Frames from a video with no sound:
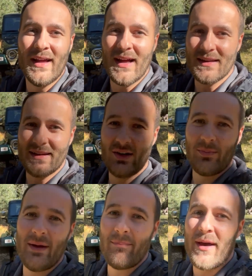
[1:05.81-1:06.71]
a little
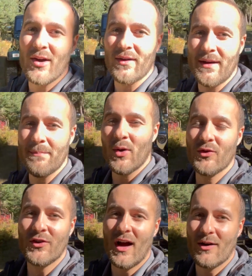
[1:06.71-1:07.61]
bit better in
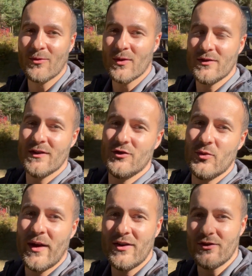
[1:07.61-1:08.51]
most off-road
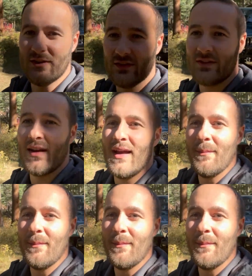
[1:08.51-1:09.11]
situations,